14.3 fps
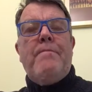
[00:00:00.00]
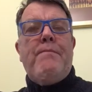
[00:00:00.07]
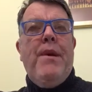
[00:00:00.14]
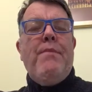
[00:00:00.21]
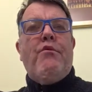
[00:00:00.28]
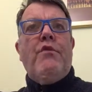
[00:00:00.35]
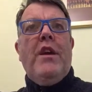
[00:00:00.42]

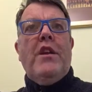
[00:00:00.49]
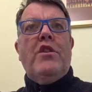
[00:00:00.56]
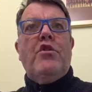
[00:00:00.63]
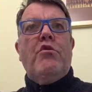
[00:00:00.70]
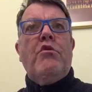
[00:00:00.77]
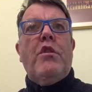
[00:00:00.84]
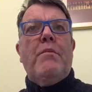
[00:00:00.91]
People then
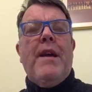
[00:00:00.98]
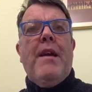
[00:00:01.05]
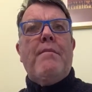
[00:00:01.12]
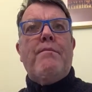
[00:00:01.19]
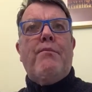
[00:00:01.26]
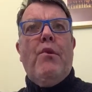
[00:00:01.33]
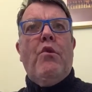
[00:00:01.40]
talk
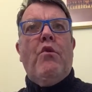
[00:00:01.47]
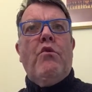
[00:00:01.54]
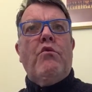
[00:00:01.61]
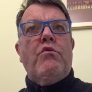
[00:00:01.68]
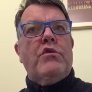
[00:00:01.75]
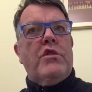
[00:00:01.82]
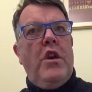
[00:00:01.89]
about
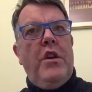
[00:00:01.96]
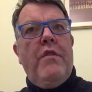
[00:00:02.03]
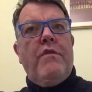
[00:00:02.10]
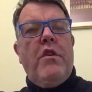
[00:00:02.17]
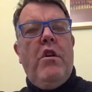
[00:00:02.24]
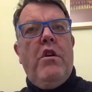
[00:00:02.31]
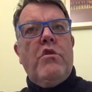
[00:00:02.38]
Paul, Son
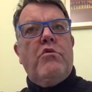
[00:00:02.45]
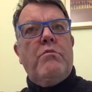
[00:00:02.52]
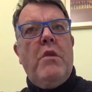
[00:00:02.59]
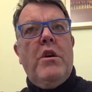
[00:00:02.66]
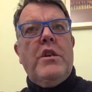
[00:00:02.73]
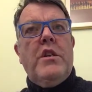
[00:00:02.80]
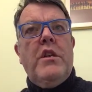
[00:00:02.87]
of God,
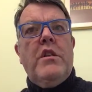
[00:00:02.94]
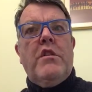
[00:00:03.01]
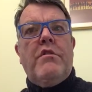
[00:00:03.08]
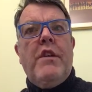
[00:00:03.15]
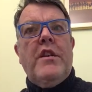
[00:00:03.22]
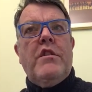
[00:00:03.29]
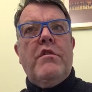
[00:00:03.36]
Almighty, the
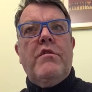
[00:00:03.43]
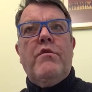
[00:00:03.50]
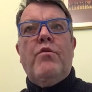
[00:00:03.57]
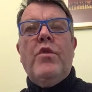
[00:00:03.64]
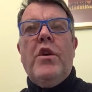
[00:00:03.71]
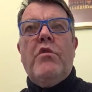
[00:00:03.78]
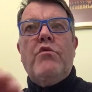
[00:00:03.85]
creator of the
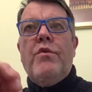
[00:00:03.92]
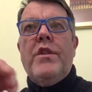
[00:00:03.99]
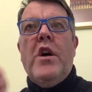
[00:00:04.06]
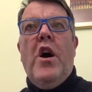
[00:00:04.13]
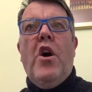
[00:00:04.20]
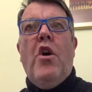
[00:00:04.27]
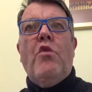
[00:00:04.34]
world, with
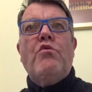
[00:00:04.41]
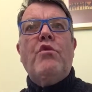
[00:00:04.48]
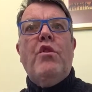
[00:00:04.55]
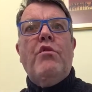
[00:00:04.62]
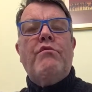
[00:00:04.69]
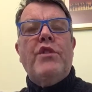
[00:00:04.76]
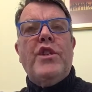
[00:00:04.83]
a whole
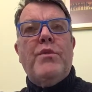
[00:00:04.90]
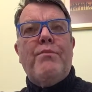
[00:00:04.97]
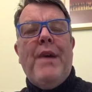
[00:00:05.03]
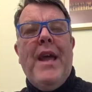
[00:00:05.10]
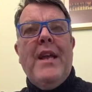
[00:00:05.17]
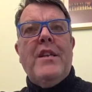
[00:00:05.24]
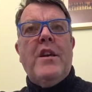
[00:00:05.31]
new
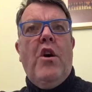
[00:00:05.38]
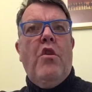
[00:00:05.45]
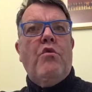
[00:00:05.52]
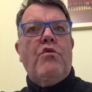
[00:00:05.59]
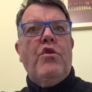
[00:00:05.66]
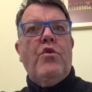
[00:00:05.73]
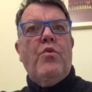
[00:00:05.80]
respect, a
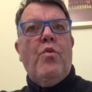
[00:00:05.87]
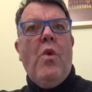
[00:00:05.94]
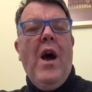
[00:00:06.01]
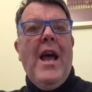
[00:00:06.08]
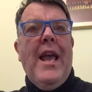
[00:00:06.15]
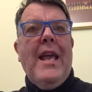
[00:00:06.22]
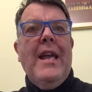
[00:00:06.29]
whole new
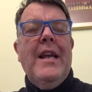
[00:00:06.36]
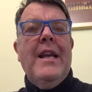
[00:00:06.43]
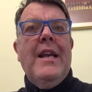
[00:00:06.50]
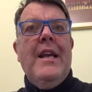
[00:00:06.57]
way